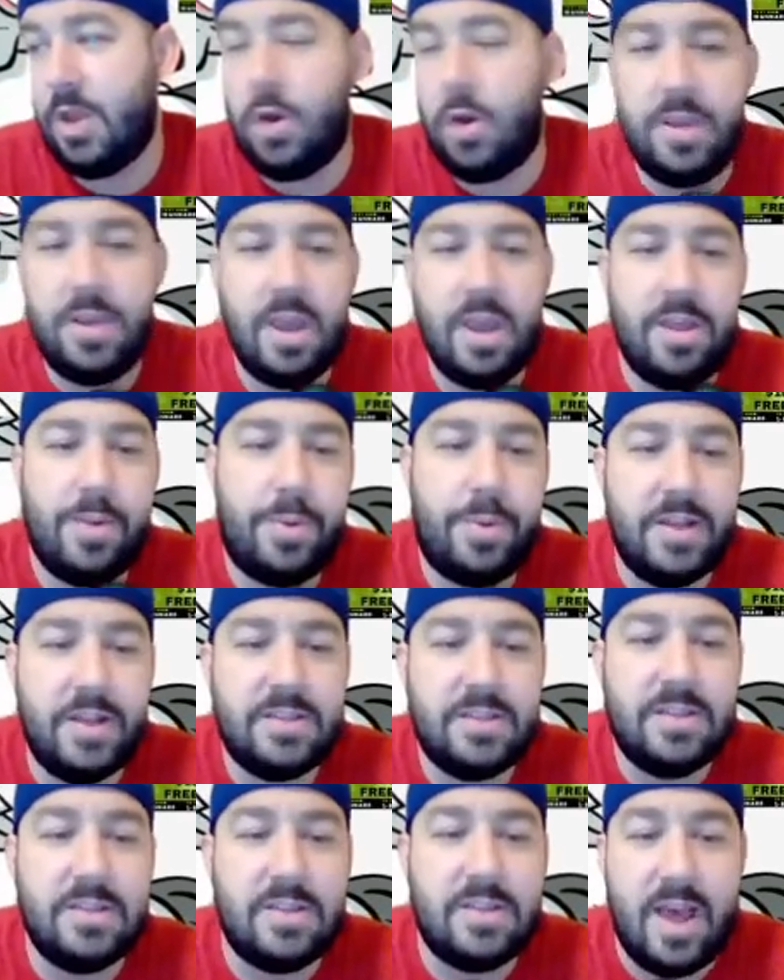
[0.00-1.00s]
Oh yeah, they're playing
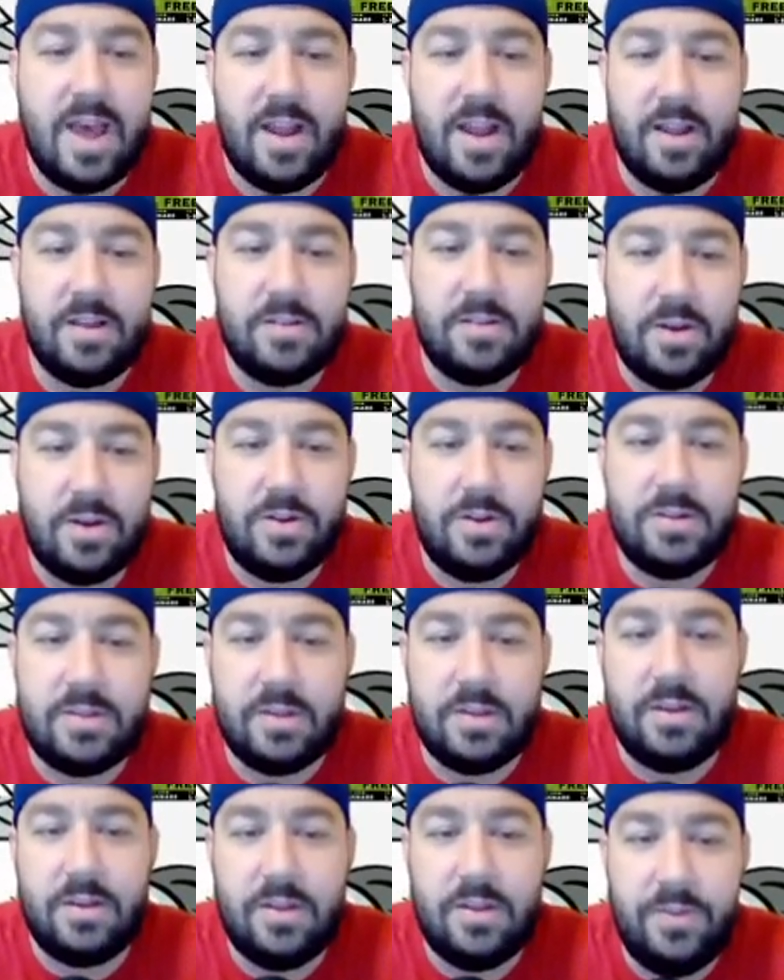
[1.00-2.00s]
Cincinnati, so it's
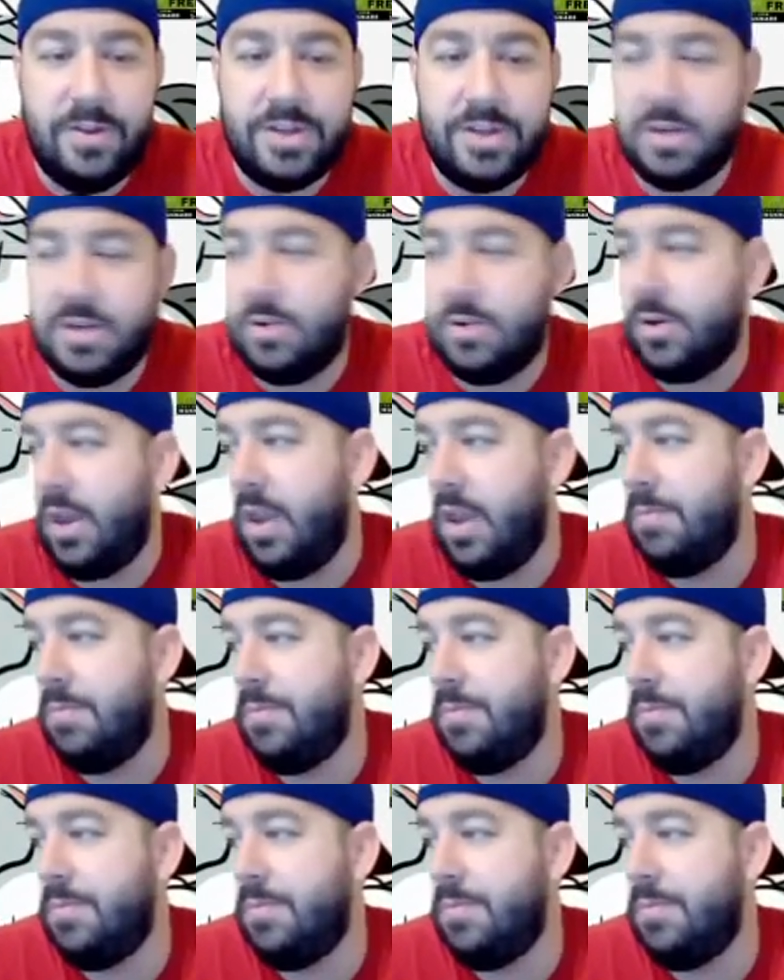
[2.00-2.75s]
a divisional game.